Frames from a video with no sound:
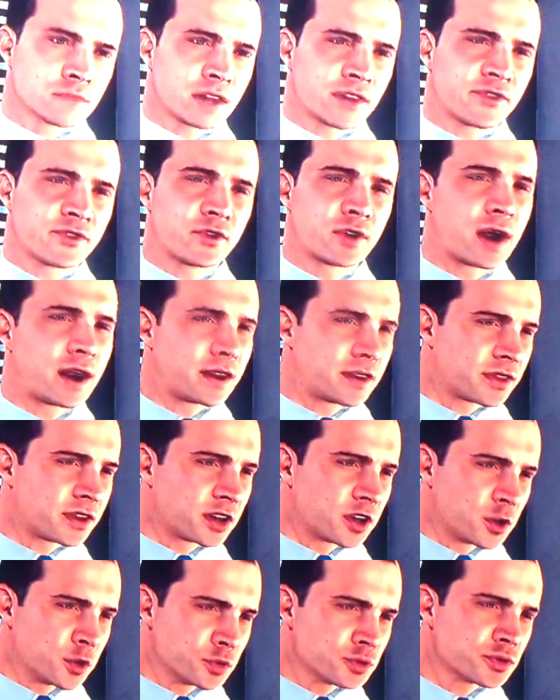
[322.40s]
Is there
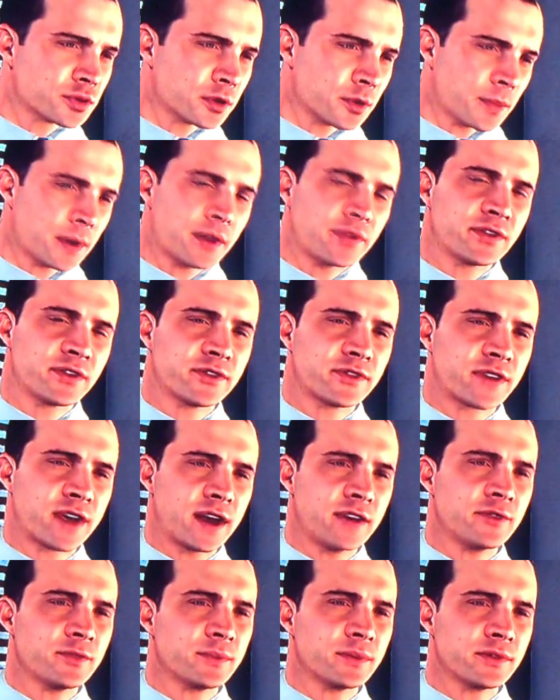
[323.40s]
anything usual about this
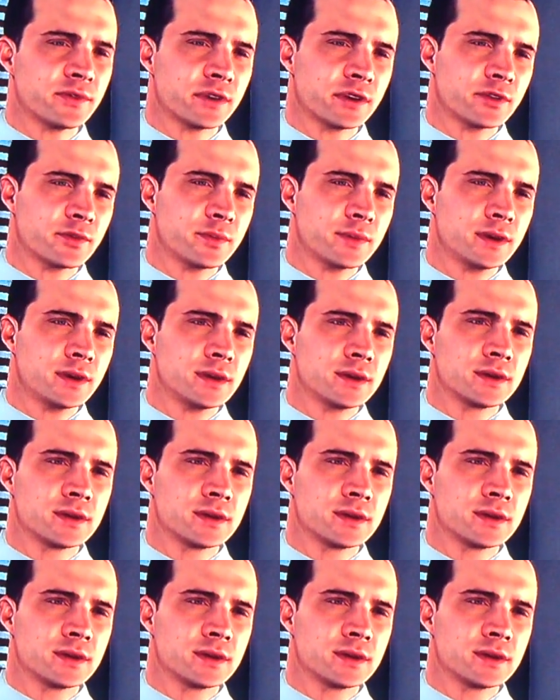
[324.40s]
case, Miss Lexford?